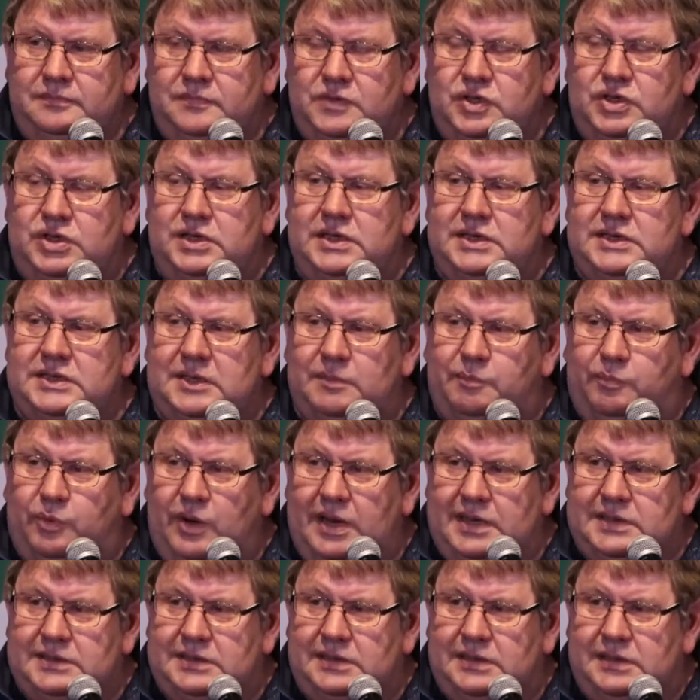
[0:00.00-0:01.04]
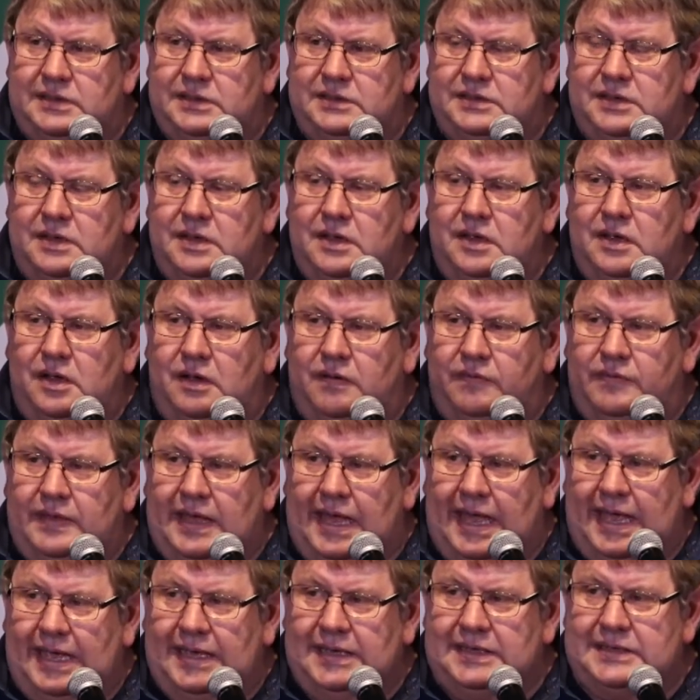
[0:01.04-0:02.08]
She is the president of
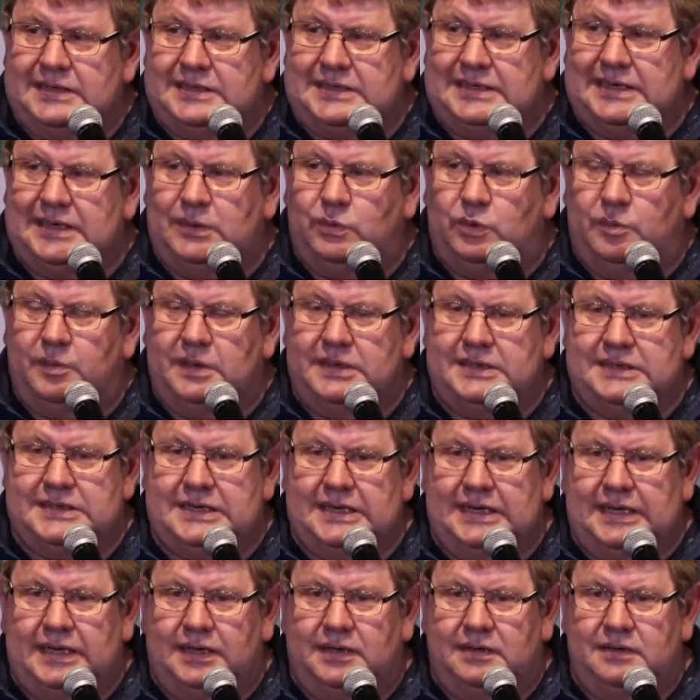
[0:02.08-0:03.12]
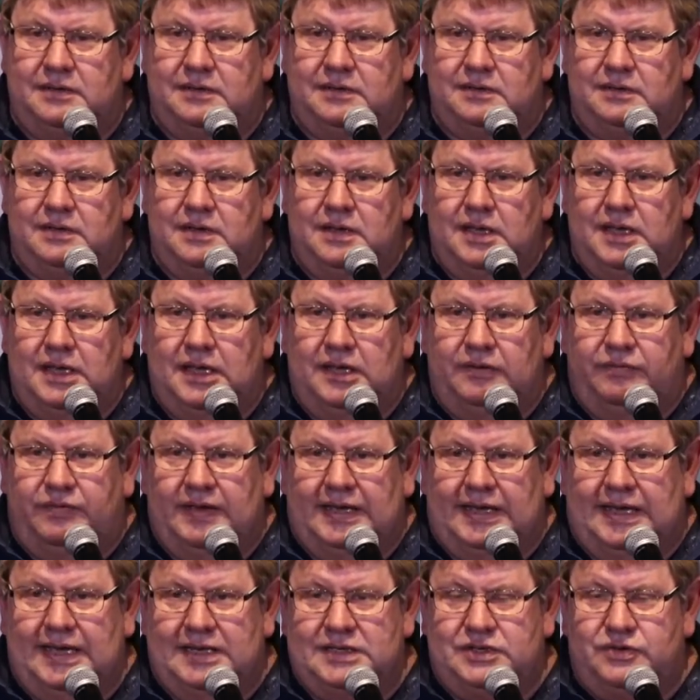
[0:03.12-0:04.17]
the ANC Women's League. If
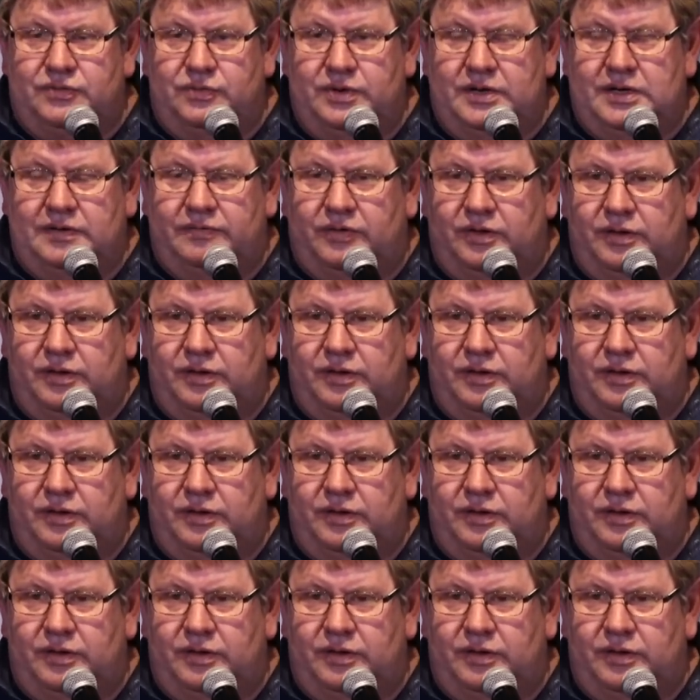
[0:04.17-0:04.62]
he gets rid of